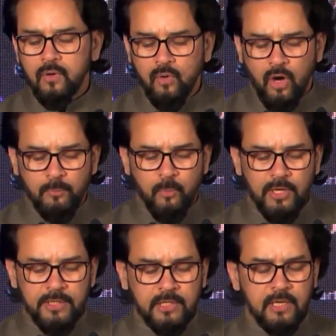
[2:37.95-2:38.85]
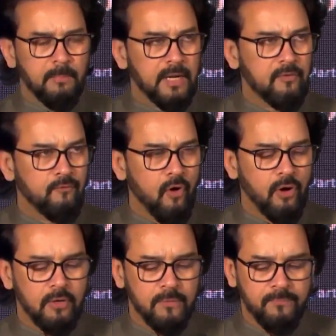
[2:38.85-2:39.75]
nor political
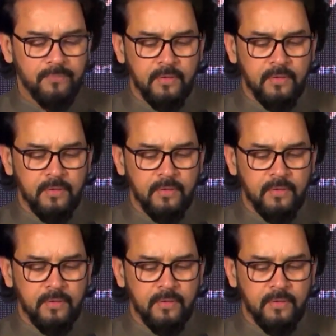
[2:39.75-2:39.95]
metaphor.